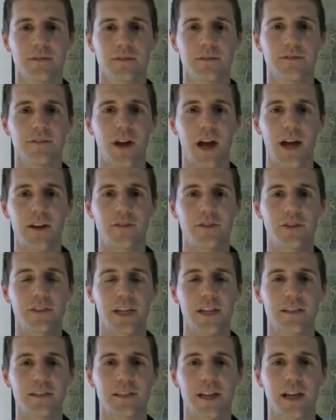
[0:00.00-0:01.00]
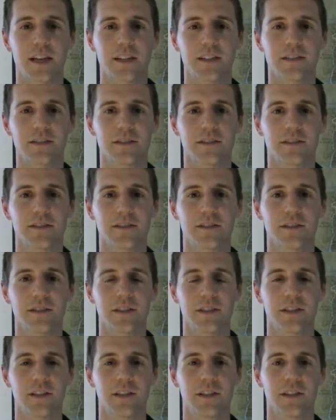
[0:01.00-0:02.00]
5 or 10 seconds,
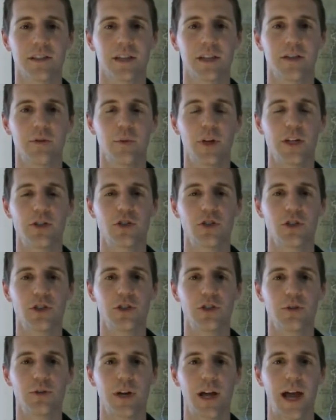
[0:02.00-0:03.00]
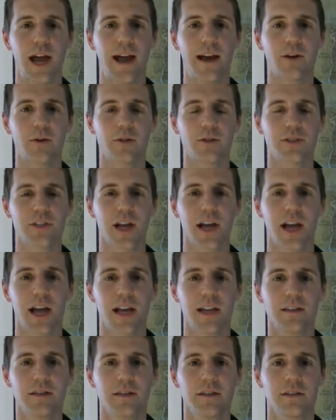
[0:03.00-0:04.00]
and you make sure you do it
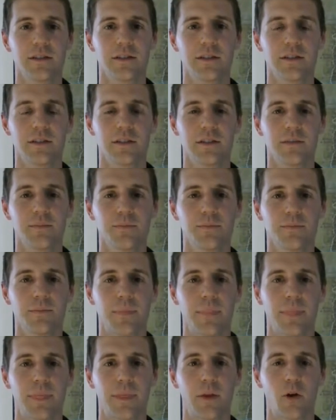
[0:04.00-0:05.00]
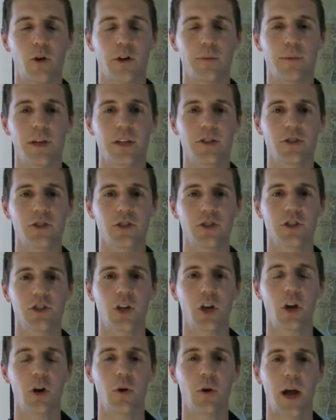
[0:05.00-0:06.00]
outside, or you make sure you
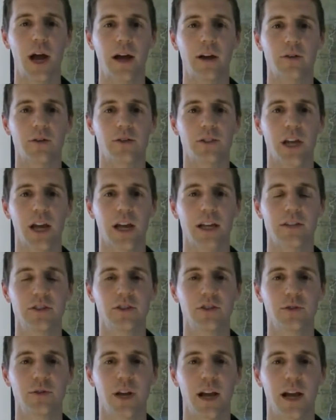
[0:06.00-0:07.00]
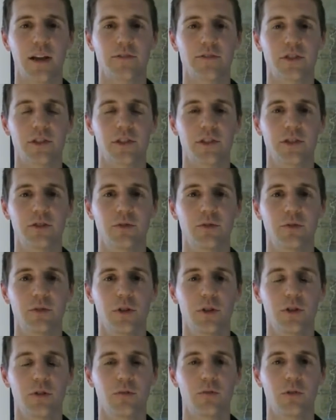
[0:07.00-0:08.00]
go outside soon after you
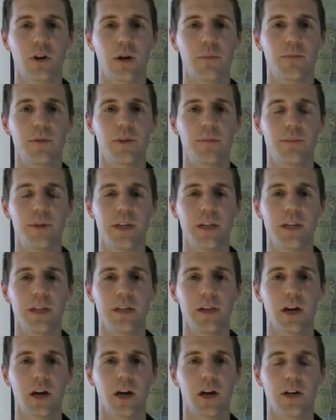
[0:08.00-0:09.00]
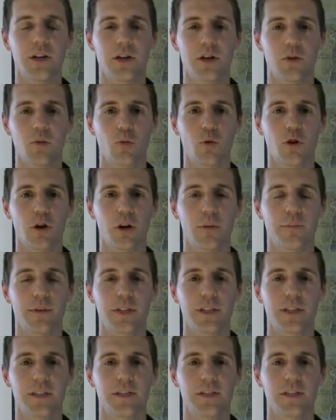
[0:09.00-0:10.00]
rub the bean on your wart,
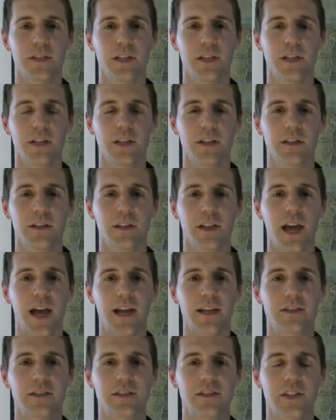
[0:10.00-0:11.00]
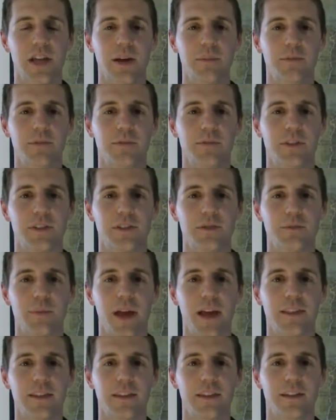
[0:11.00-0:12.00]
because the last step of this
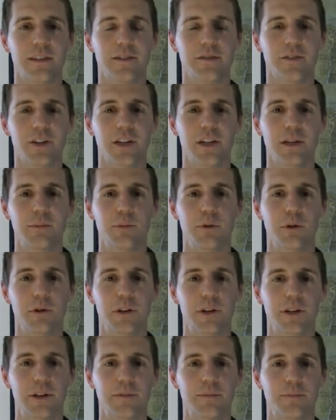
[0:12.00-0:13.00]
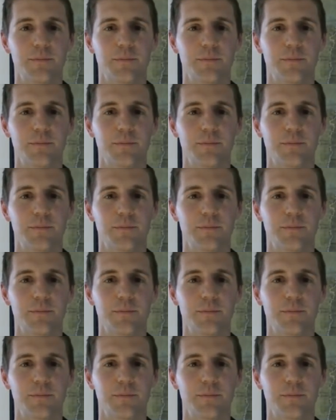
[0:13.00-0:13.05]
method is very important.